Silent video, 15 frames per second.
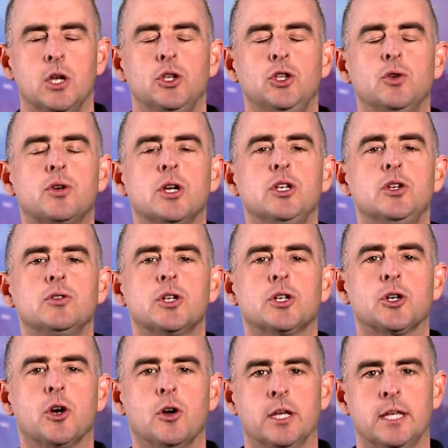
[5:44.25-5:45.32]
You can use a
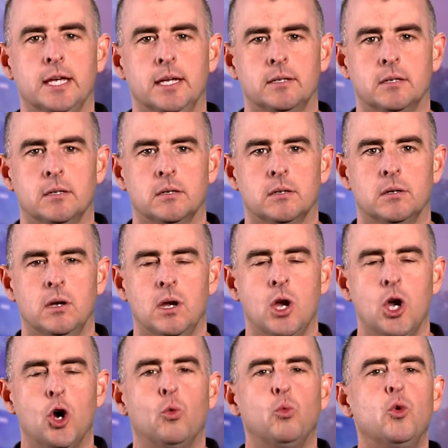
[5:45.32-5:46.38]
tourniquet,
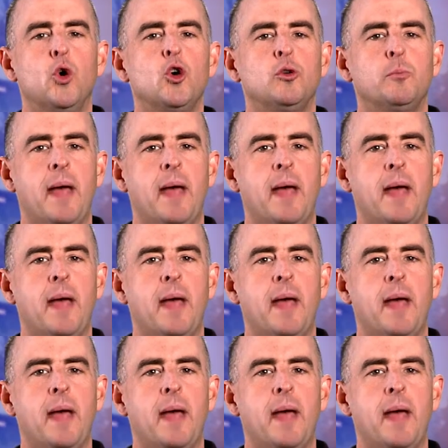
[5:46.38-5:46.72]
wound